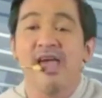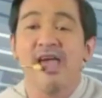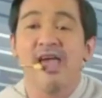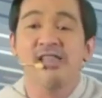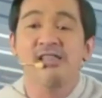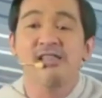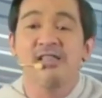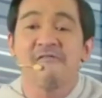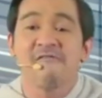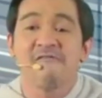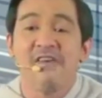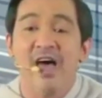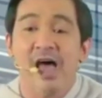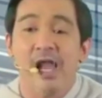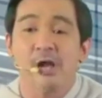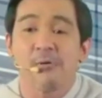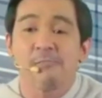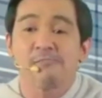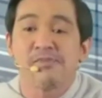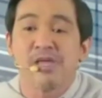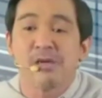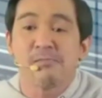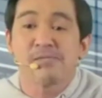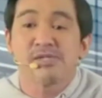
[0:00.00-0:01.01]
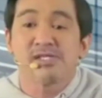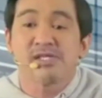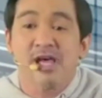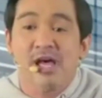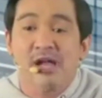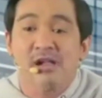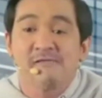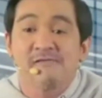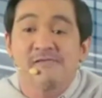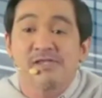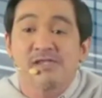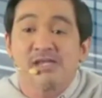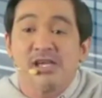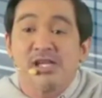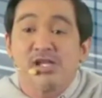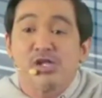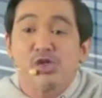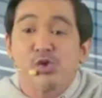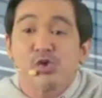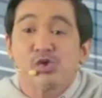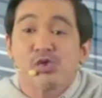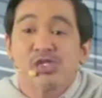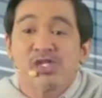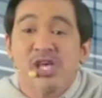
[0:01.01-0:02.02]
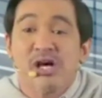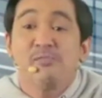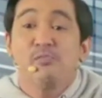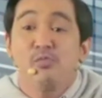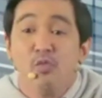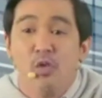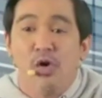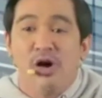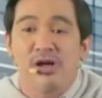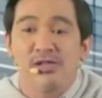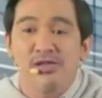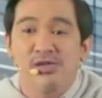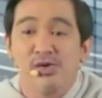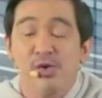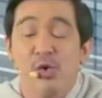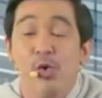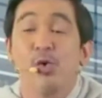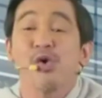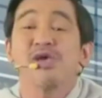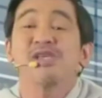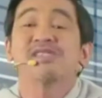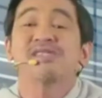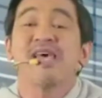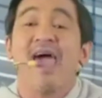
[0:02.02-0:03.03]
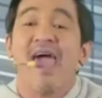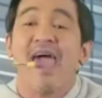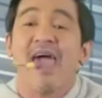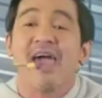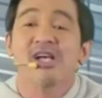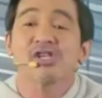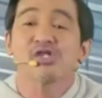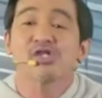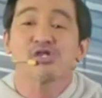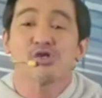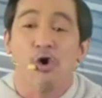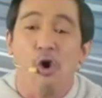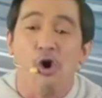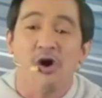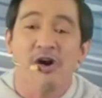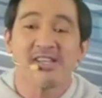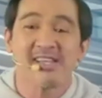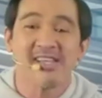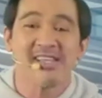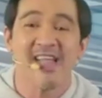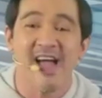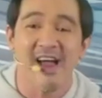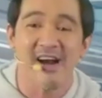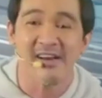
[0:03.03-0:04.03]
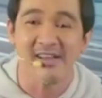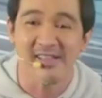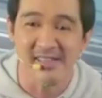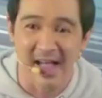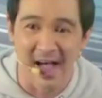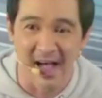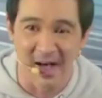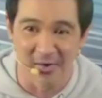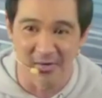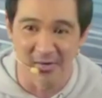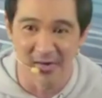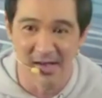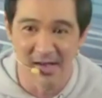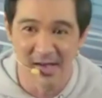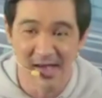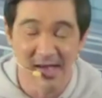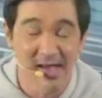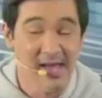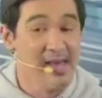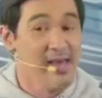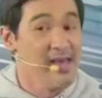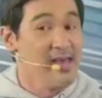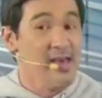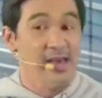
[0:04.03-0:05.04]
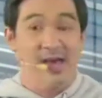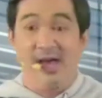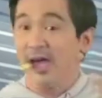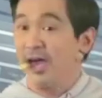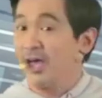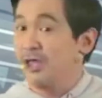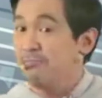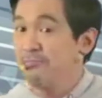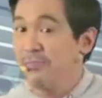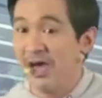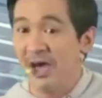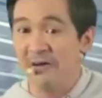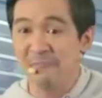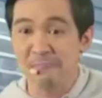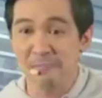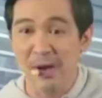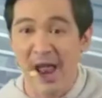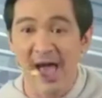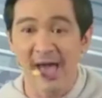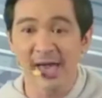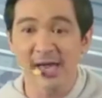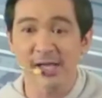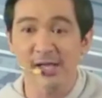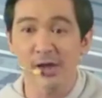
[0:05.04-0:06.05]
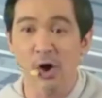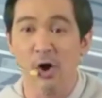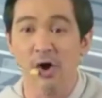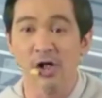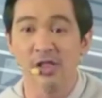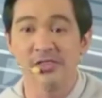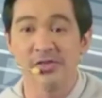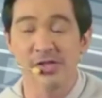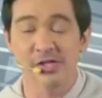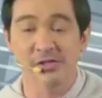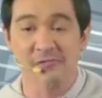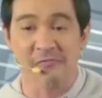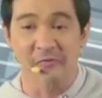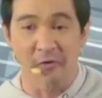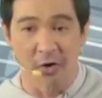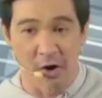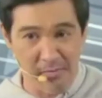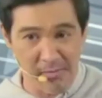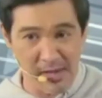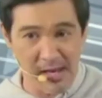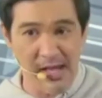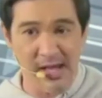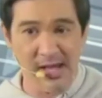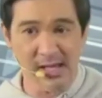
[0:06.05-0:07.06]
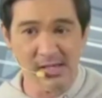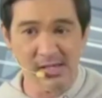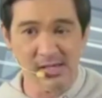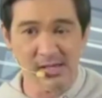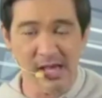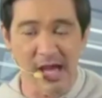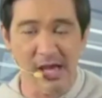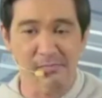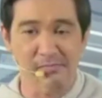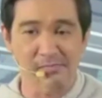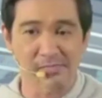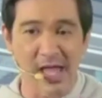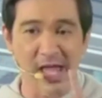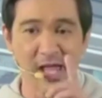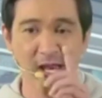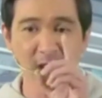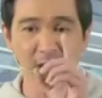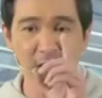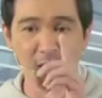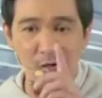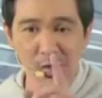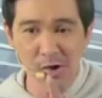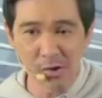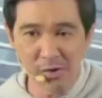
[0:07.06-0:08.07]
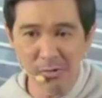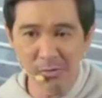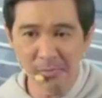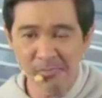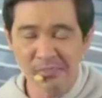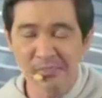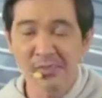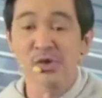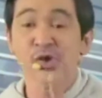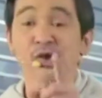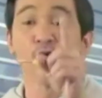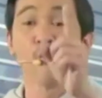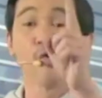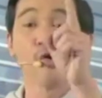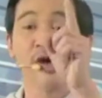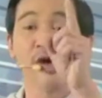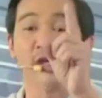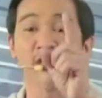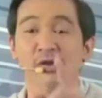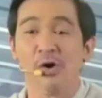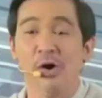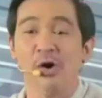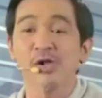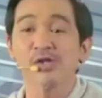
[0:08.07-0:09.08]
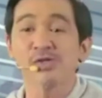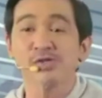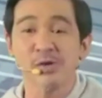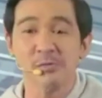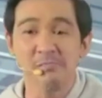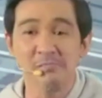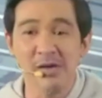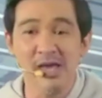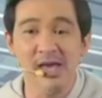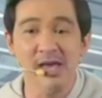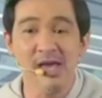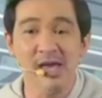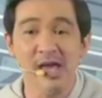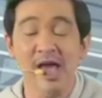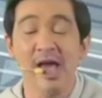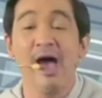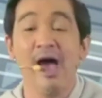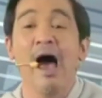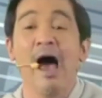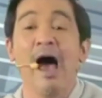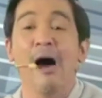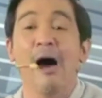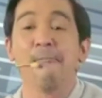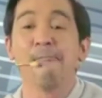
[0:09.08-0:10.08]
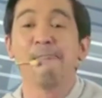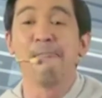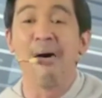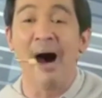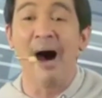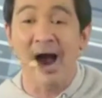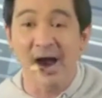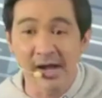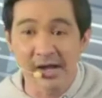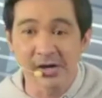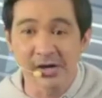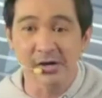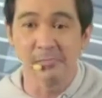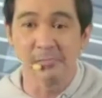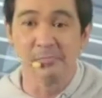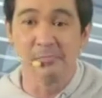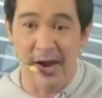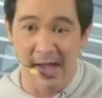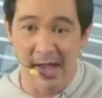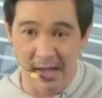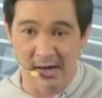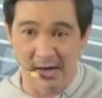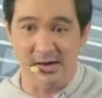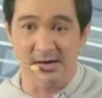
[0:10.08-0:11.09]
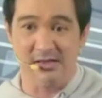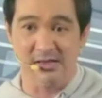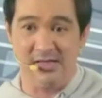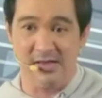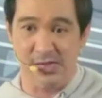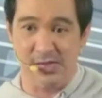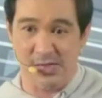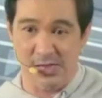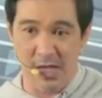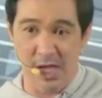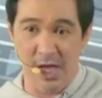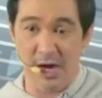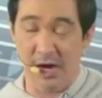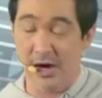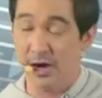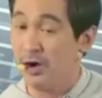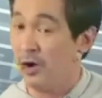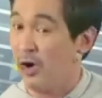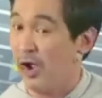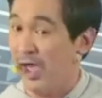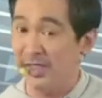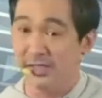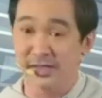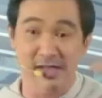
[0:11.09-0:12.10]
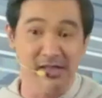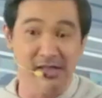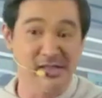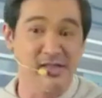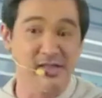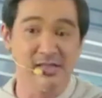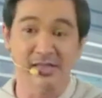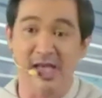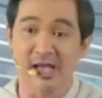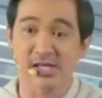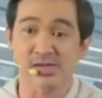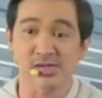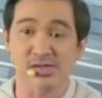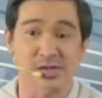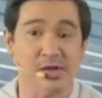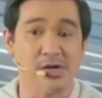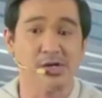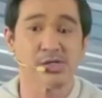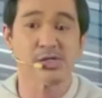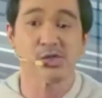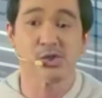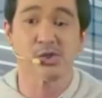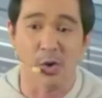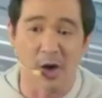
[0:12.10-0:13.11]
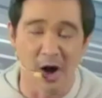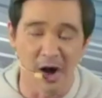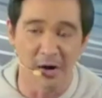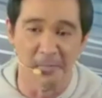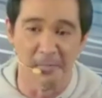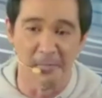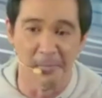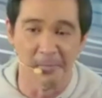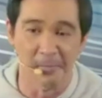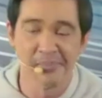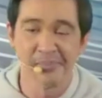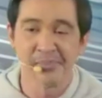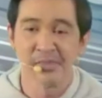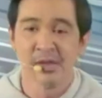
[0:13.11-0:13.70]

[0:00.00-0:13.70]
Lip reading: they developed themselves into someone who is extraordinary now. And by applying all these formulas, I'm telling you, you can also be a barrier breaker this year and in the next years to come.